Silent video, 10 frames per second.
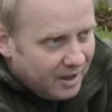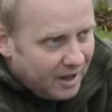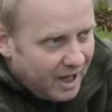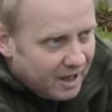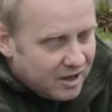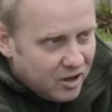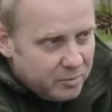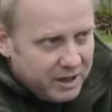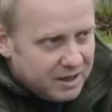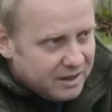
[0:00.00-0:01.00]
It could
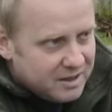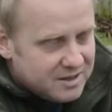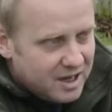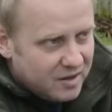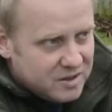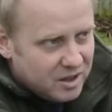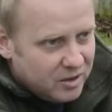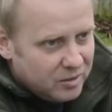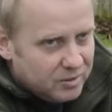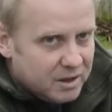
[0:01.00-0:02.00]
be that the
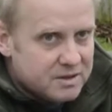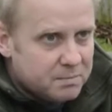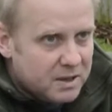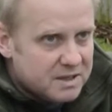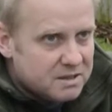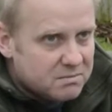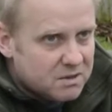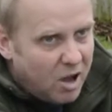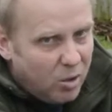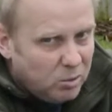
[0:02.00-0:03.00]
CO2, it's
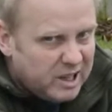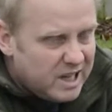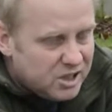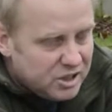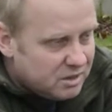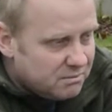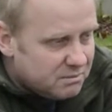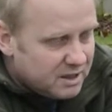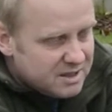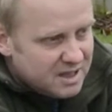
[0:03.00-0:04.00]
coldish,
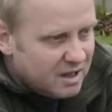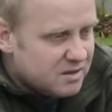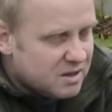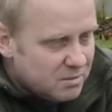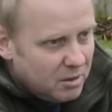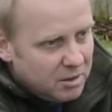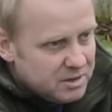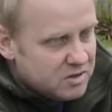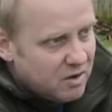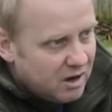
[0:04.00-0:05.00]
and the CO2 might be
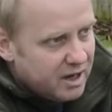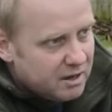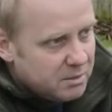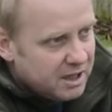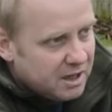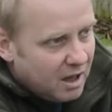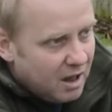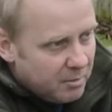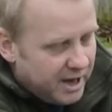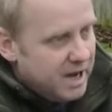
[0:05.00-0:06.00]
struggling a bit.
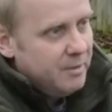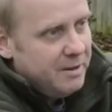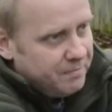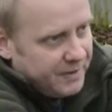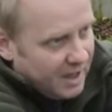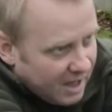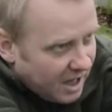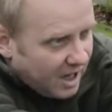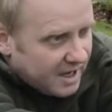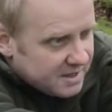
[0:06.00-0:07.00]
But anyway,
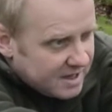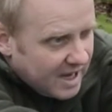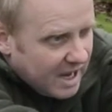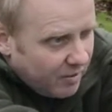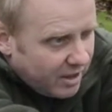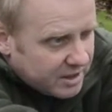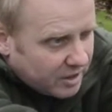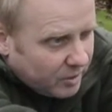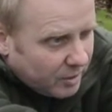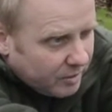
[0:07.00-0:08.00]
let's see how I do.